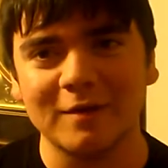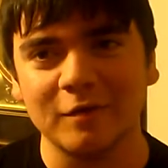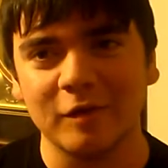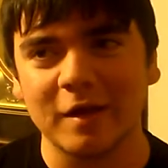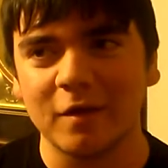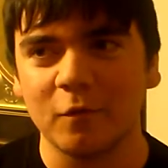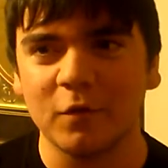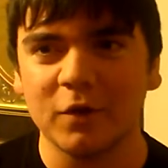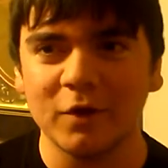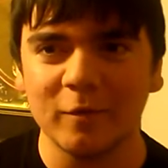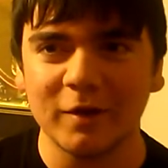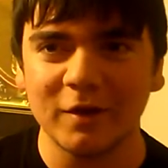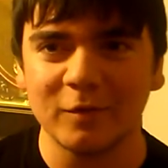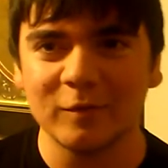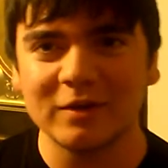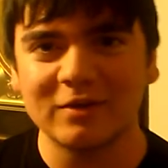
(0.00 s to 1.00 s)
He's like, when are we
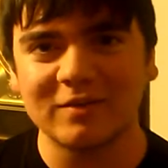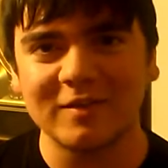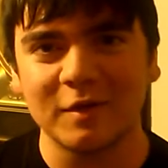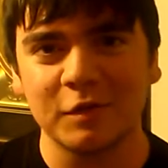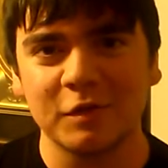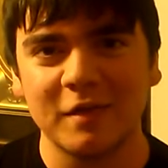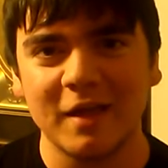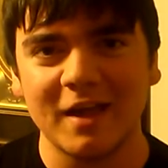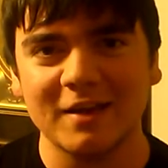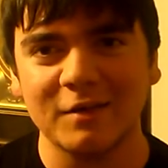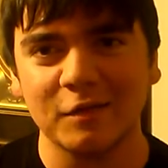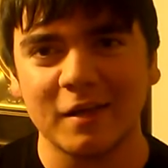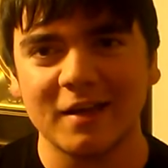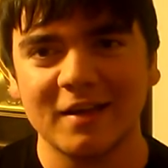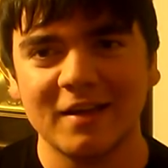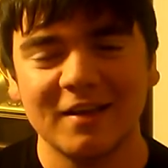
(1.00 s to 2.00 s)
going to reach the estate? And he's
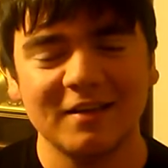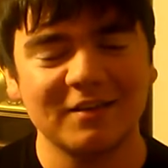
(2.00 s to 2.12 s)
like,